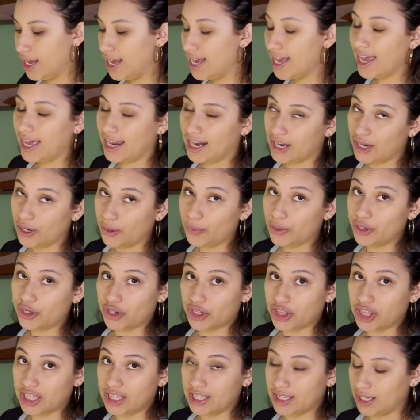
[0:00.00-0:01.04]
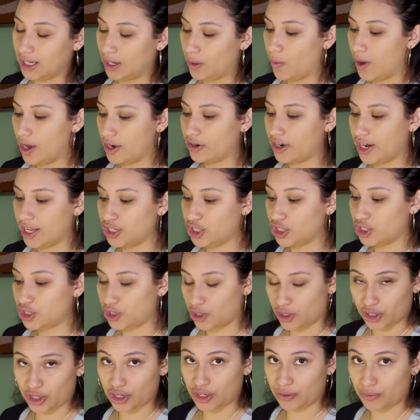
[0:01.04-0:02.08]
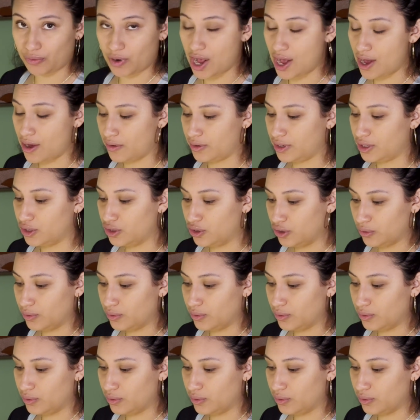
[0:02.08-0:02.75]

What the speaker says: And I know what you're thinking. Why don't I just turn it around and do